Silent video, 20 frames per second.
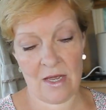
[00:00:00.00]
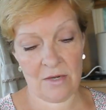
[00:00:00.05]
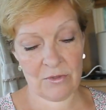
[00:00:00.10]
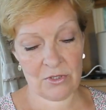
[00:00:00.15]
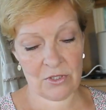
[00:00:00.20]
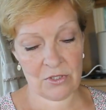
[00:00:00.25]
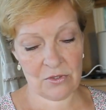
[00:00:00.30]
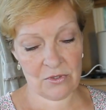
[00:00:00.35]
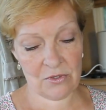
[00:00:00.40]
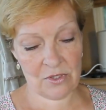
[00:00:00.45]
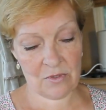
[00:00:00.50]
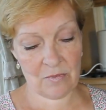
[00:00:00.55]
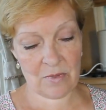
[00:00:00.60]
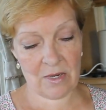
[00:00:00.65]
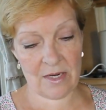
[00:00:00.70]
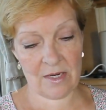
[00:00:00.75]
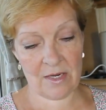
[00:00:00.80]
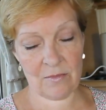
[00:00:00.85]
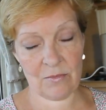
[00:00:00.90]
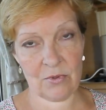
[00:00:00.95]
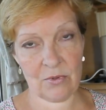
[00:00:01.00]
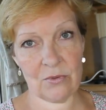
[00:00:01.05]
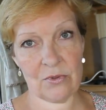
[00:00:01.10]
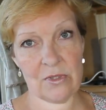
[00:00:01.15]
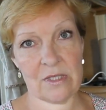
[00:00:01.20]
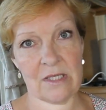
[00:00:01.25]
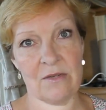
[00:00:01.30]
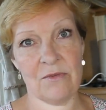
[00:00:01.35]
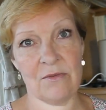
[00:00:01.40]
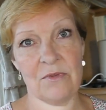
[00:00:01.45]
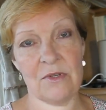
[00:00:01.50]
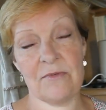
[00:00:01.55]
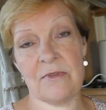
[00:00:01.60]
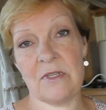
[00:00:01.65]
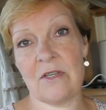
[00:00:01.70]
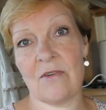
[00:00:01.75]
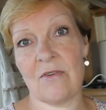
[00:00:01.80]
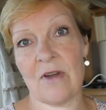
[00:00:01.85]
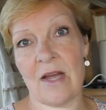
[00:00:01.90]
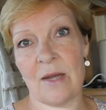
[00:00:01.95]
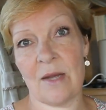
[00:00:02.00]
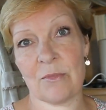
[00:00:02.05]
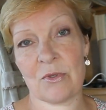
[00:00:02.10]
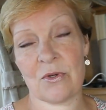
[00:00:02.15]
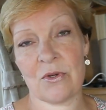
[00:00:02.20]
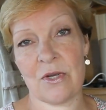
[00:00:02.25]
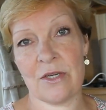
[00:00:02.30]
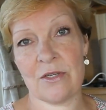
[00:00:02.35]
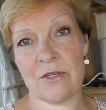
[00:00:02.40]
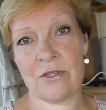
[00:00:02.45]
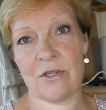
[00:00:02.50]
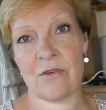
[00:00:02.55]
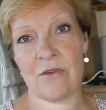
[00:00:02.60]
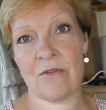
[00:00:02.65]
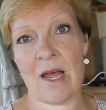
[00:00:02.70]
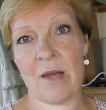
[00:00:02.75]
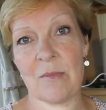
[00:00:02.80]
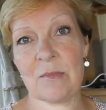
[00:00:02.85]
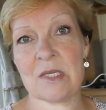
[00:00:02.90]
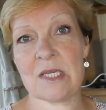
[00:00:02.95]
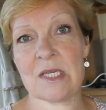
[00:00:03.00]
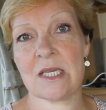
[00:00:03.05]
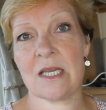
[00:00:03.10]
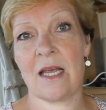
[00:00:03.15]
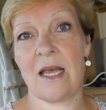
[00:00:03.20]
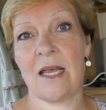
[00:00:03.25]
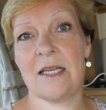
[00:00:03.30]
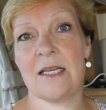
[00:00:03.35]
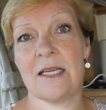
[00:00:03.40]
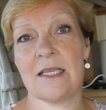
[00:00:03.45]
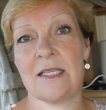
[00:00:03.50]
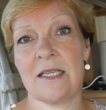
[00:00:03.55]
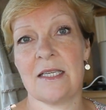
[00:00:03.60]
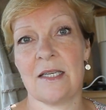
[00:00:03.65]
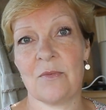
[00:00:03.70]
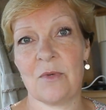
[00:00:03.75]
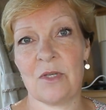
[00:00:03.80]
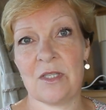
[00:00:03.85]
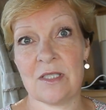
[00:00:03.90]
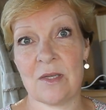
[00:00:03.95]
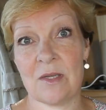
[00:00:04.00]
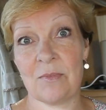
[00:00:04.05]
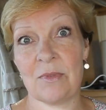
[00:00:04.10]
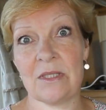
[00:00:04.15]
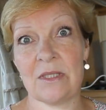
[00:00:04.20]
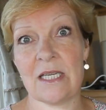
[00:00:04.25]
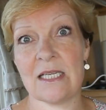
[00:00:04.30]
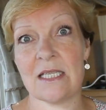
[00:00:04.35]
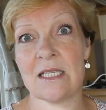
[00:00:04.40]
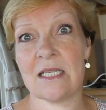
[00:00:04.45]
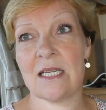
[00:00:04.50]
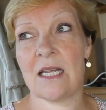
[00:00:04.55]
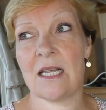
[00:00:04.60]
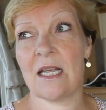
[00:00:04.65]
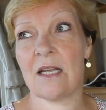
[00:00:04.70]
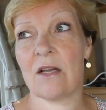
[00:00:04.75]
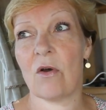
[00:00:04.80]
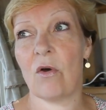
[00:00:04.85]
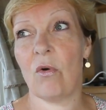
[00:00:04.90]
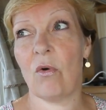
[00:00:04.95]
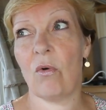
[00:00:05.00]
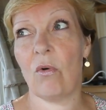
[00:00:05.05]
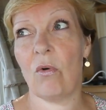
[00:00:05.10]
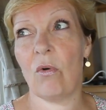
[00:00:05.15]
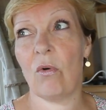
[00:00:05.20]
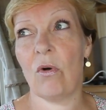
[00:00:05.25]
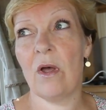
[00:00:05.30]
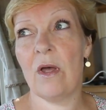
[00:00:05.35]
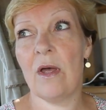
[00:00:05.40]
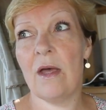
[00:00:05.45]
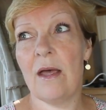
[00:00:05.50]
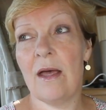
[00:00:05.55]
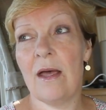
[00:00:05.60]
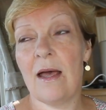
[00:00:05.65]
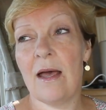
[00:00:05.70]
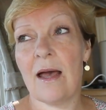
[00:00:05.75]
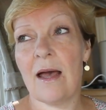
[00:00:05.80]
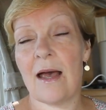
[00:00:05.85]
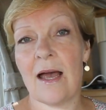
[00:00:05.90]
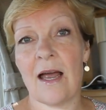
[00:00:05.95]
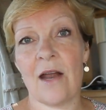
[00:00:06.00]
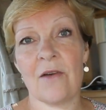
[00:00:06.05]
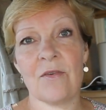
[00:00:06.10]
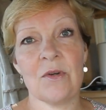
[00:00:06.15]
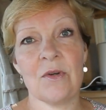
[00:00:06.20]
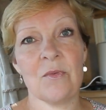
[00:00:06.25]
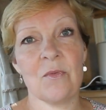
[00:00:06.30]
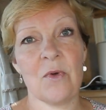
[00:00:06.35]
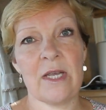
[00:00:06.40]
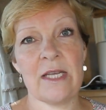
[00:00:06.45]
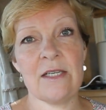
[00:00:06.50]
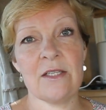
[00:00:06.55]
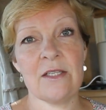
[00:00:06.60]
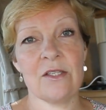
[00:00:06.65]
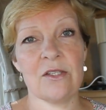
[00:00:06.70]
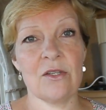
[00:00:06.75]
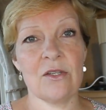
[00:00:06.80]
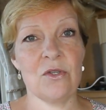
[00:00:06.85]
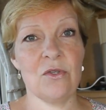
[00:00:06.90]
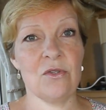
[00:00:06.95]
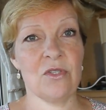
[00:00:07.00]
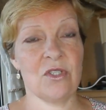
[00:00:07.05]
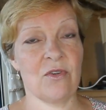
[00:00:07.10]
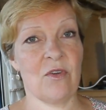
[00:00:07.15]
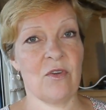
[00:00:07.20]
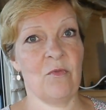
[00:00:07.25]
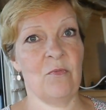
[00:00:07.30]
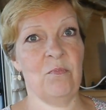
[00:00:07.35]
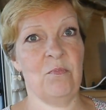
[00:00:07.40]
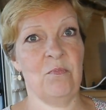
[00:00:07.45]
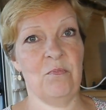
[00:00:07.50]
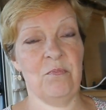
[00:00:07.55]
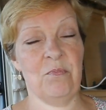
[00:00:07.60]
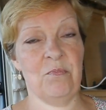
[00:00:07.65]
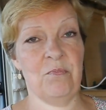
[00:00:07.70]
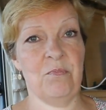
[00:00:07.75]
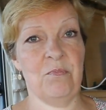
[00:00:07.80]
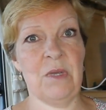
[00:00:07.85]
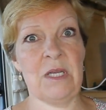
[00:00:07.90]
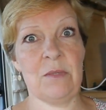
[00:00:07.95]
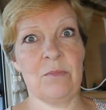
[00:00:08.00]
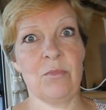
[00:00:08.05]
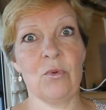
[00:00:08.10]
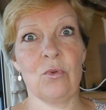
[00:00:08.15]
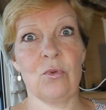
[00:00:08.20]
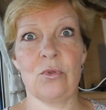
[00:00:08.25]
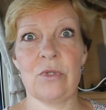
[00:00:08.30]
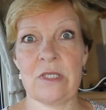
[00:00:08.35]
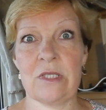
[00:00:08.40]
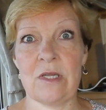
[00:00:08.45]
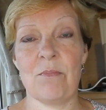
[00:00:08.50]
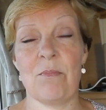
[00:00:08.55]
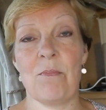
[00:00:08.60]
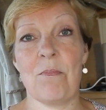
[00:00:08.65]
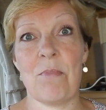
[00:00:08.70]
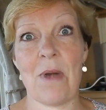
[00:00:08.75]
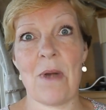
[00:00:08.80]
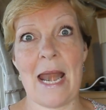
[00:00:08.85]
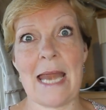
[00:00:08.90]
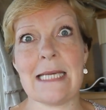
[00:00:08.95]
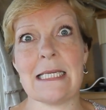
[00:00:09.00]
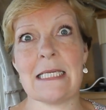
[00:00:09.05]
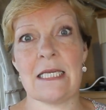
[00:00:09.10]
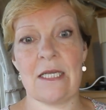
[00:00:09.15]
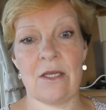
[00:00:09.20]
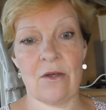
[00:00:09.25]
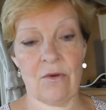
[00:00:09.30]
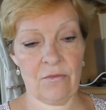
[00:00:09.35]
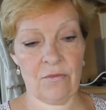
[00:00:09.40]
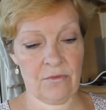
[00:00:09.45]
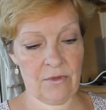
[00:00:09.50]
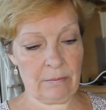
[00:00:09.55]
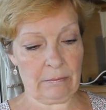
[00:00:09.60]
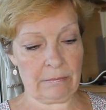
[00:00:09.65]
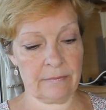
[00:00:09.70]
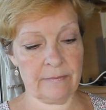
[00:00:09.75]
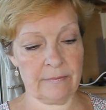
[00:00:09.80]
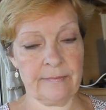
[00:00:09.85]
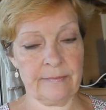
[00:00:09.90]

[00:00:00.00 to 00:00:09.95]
was used to buying balls in 50 grams or 100 grams and knitting with double knitting or Aran weight, so you used to have big balls and plenty of them.